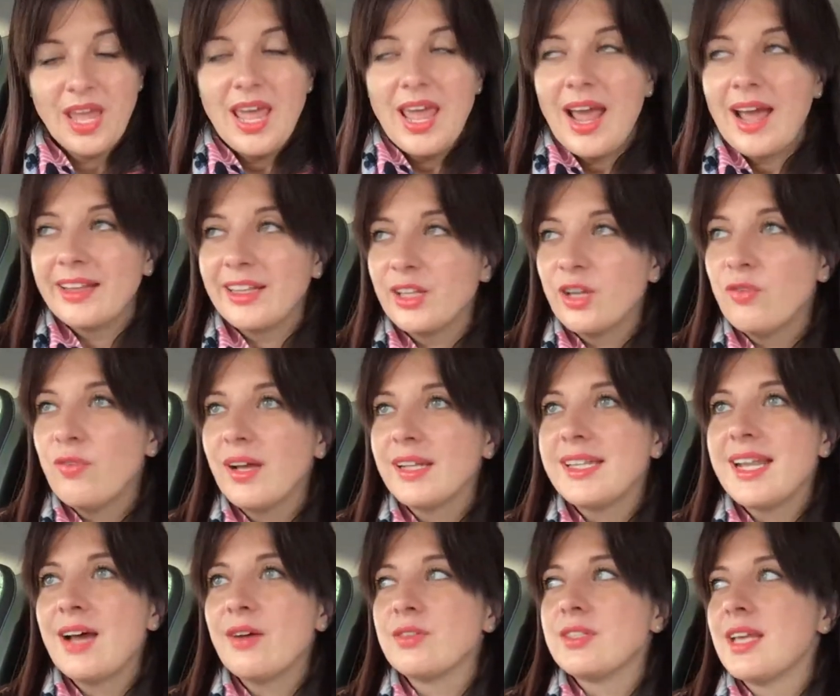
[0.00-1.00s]
And I know right
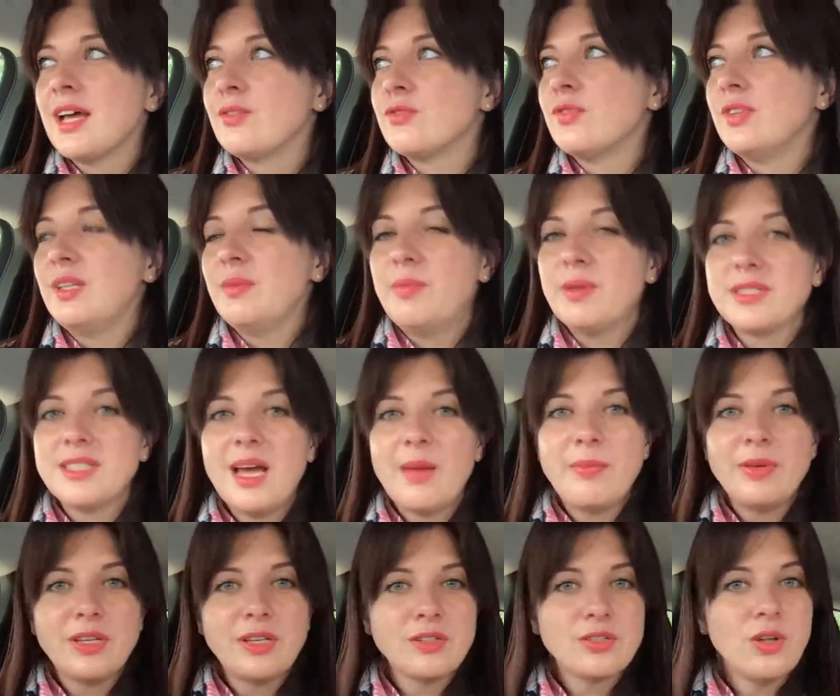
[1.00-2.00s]
now it sounds really bizarre
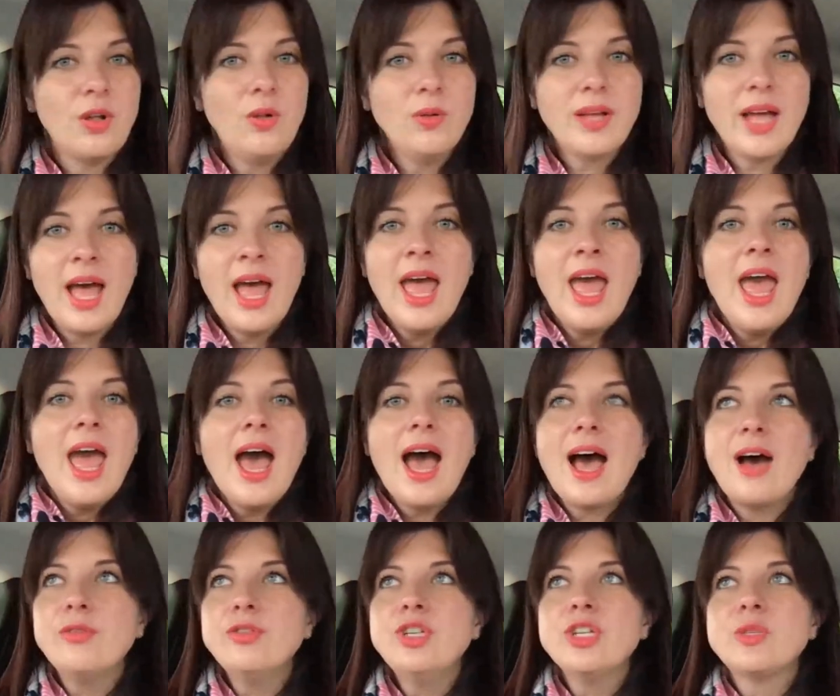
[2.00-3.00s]
because, Olga,
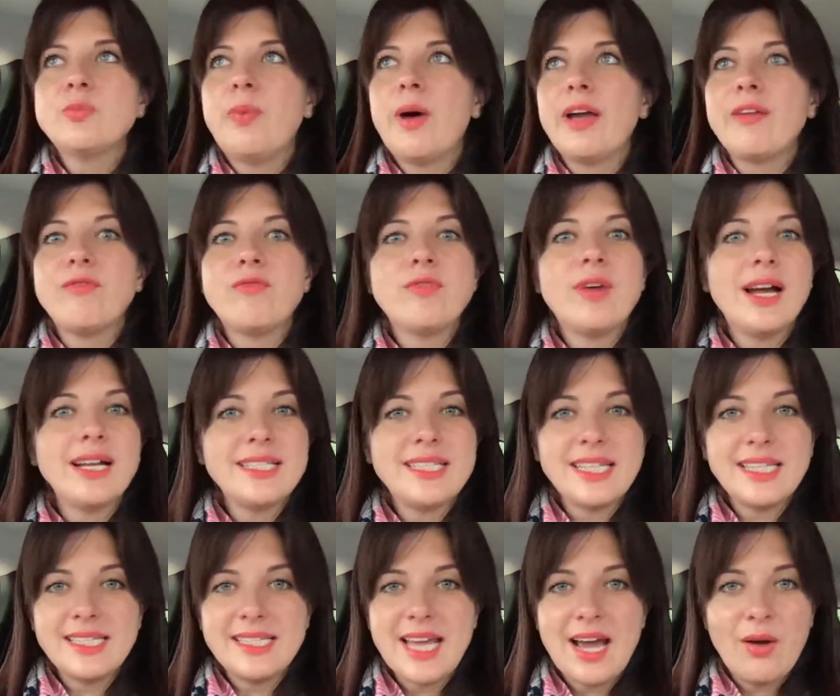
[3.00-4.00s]
how just by
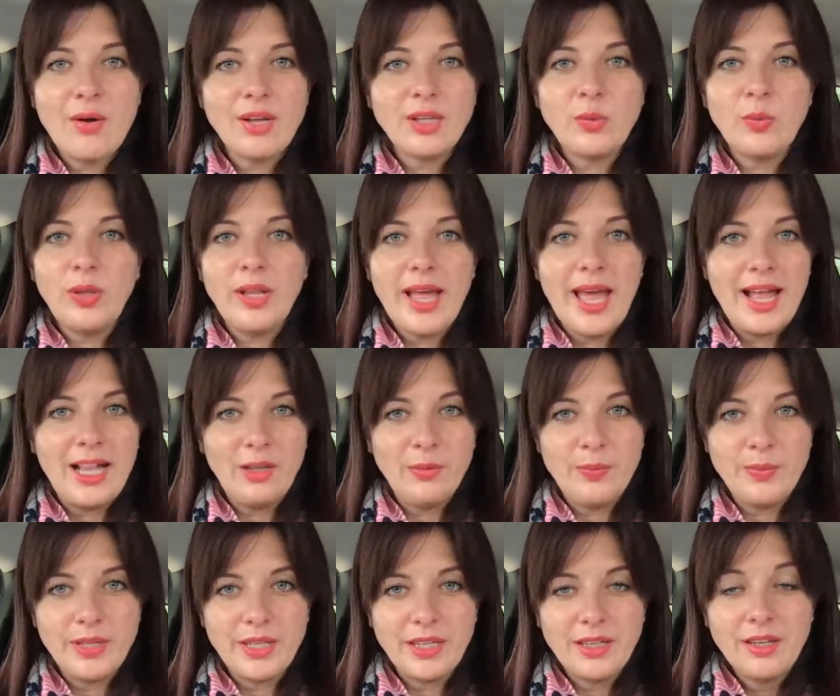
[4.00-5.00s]
writing down it will help
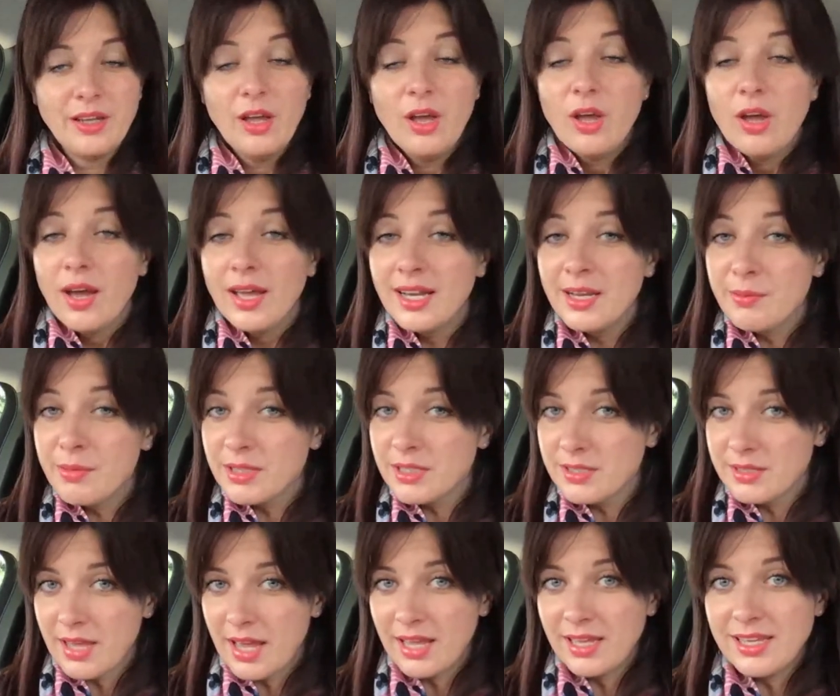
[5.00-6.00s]
me? And I must
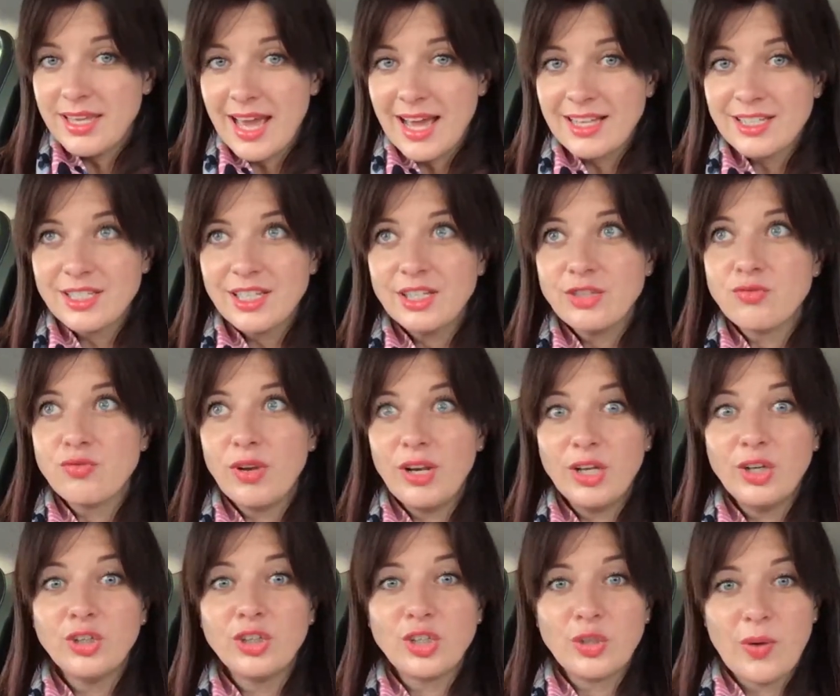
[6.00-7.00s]
say, yes, it's a really
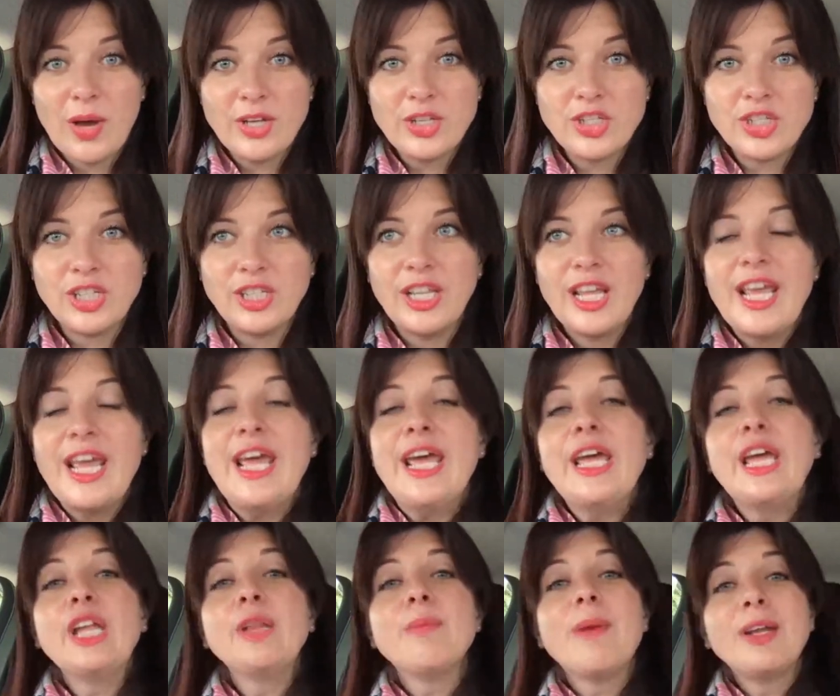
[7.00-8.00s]
good question.
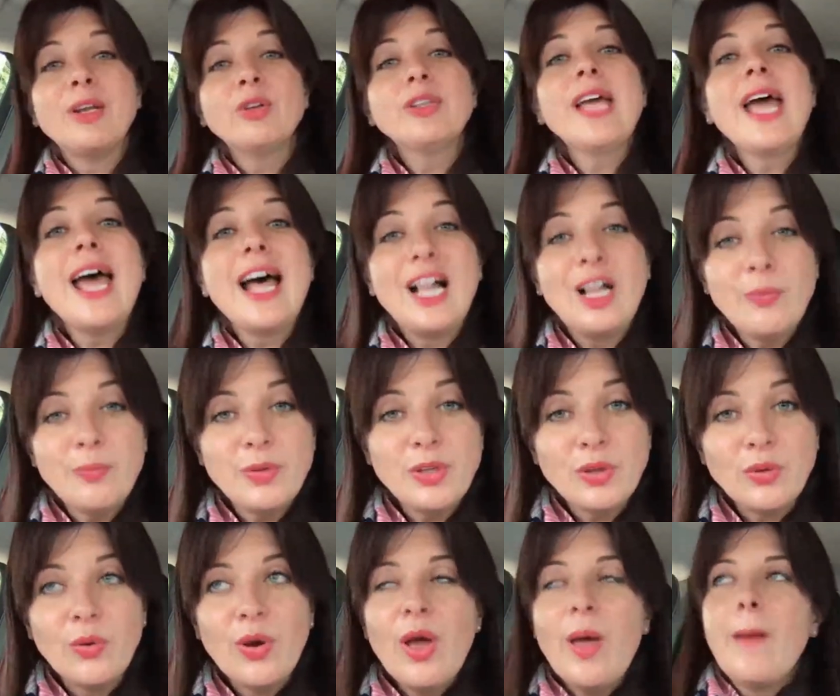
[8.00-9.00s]
It might not help
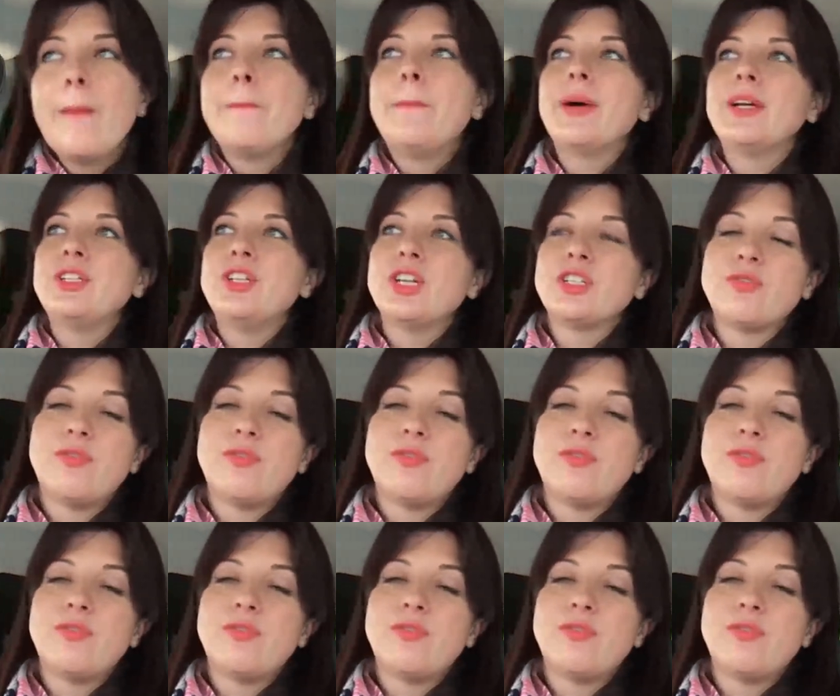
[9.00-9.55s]
you by just